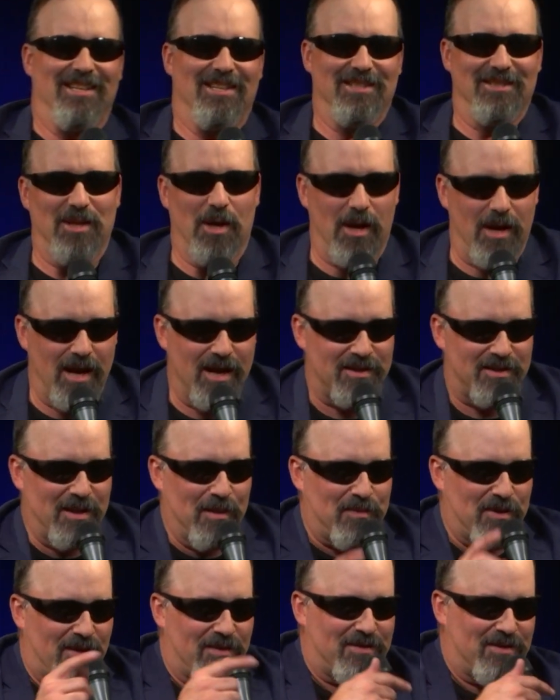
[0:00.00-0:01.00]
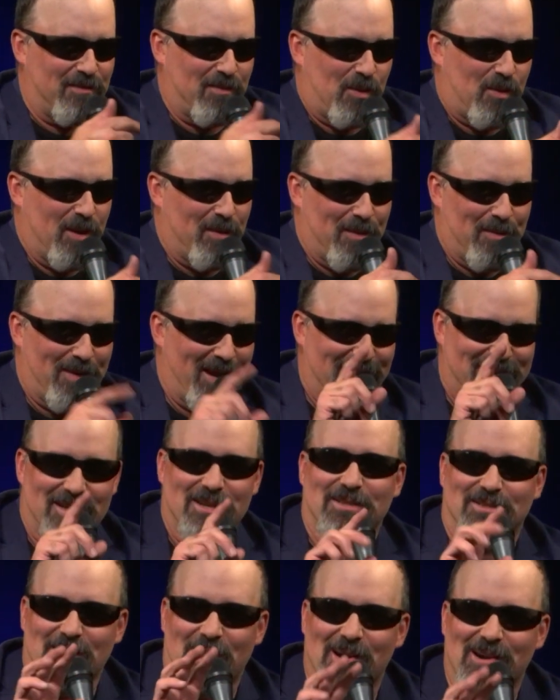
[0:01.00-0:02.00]
Sorry, I stepped on some equipment back
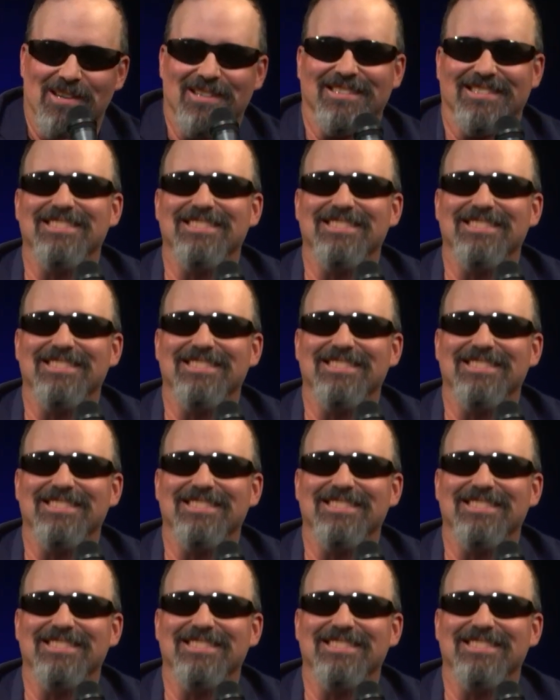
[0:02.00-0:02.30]
there. Sorry.